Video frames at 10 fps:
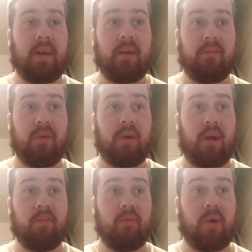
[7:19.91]
and I feel like
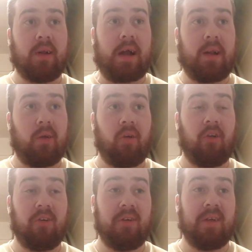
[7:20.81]
I've worked there a lot
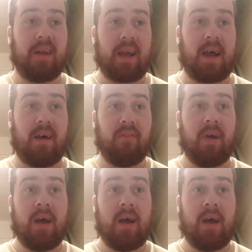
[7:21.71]
longer than I have.